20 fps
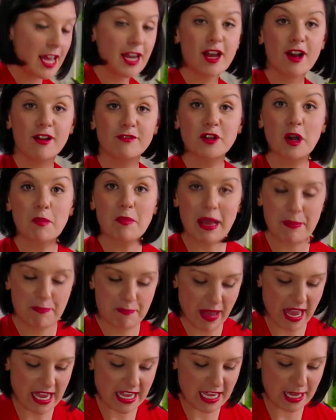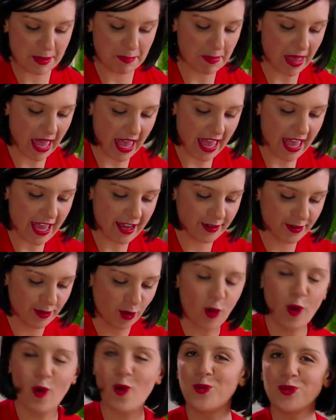Now I've got my baking pan
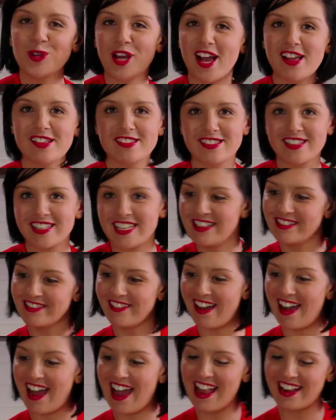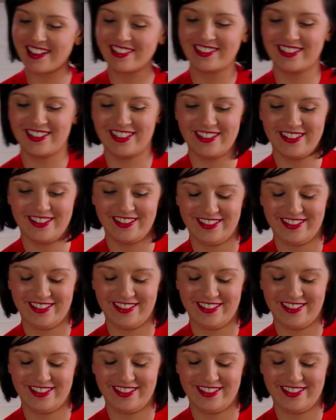all nicely lined.